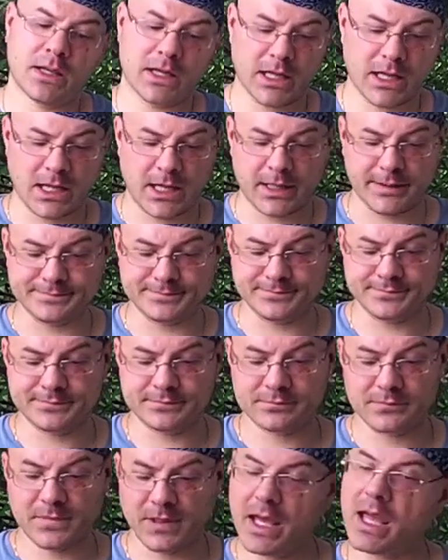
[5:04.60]

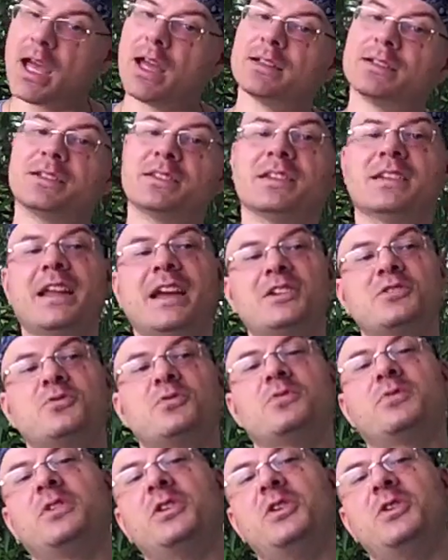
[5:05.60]
Yeah, to the next
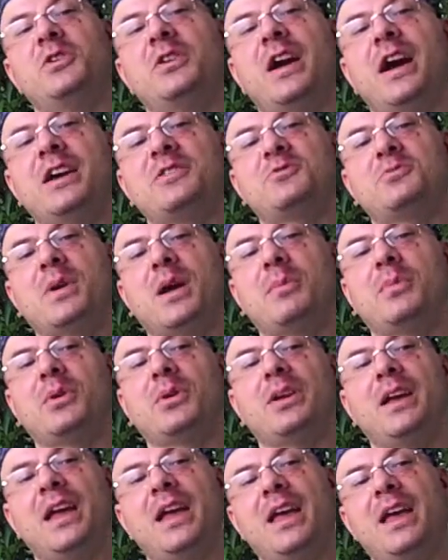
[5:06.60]
review, guys,
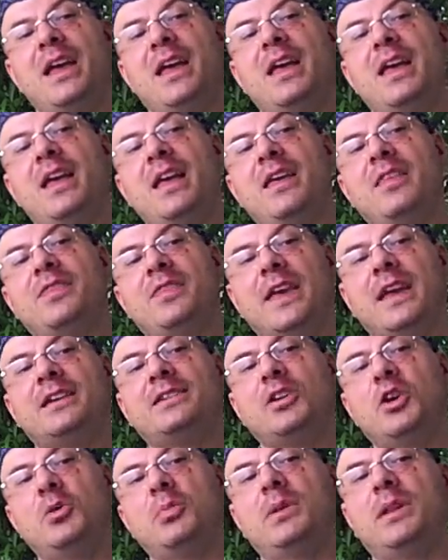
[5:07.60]
remember, think
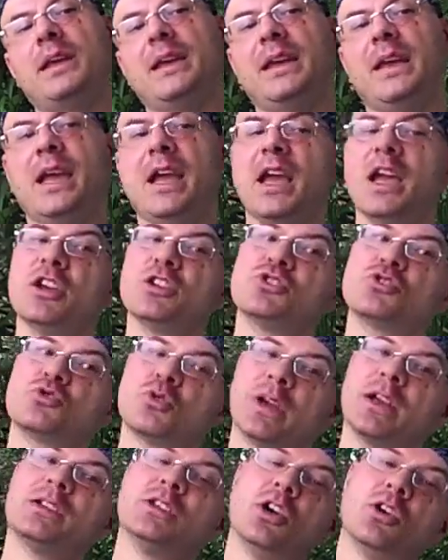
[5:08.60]
globally,
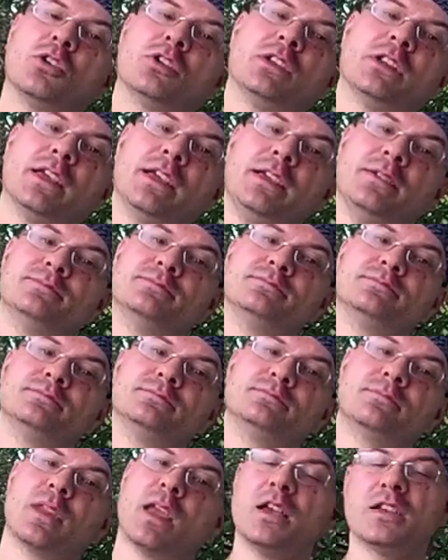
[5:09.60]
drink locally,
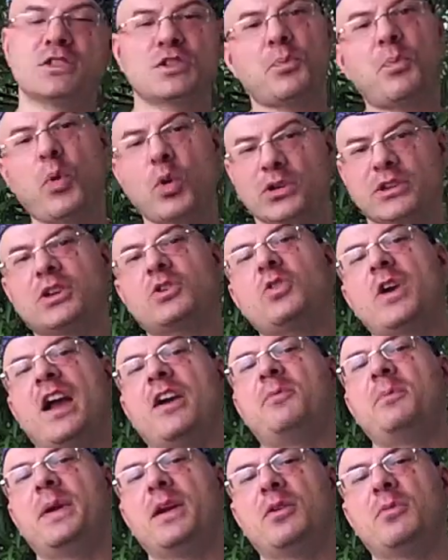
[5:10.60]
support the
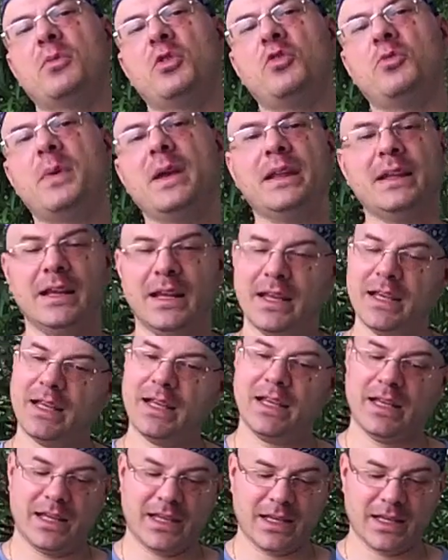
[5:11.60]
craft beer movement,
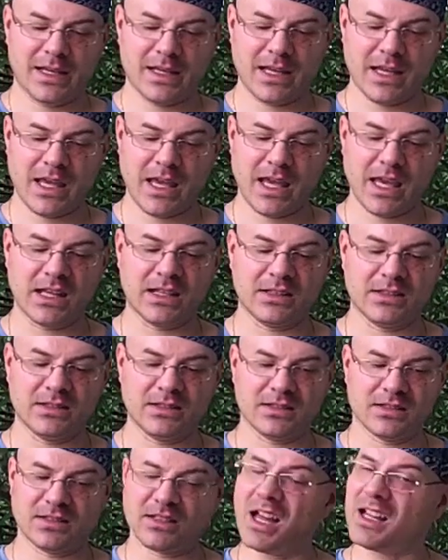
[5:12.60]

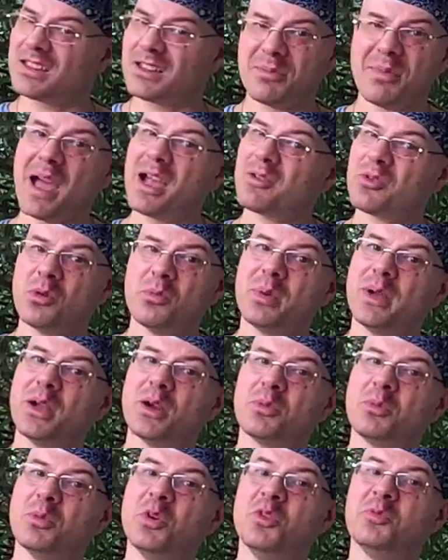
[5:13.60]
and not the macro
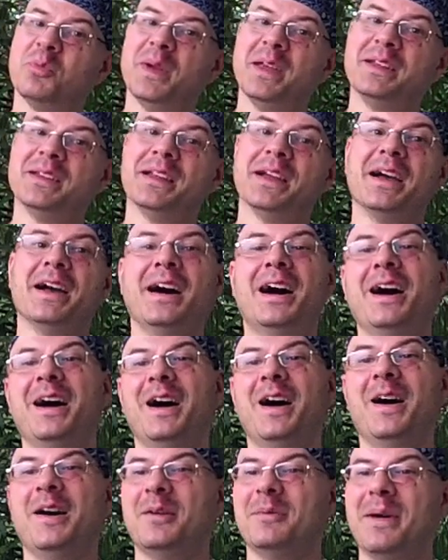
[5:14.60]
beer movement.
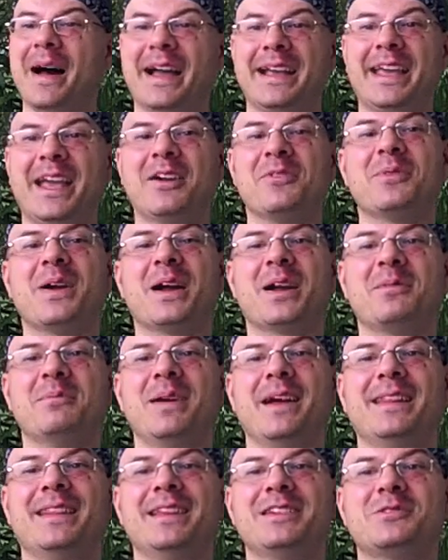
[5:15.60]
I can't
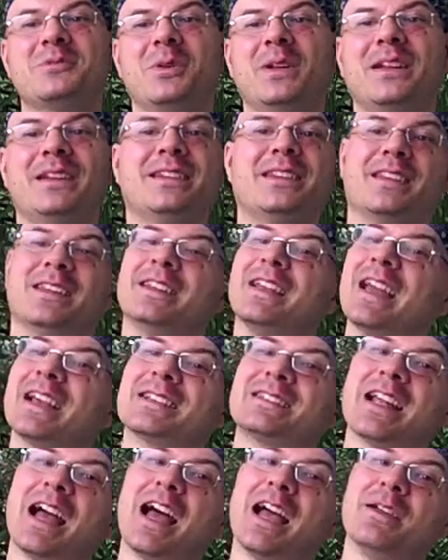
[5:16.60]
recommend this one until the
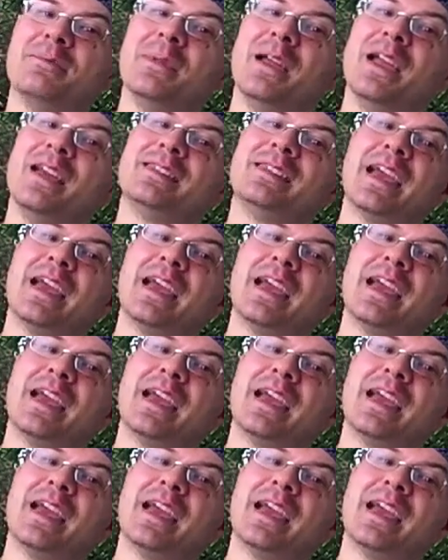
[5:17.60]
next time.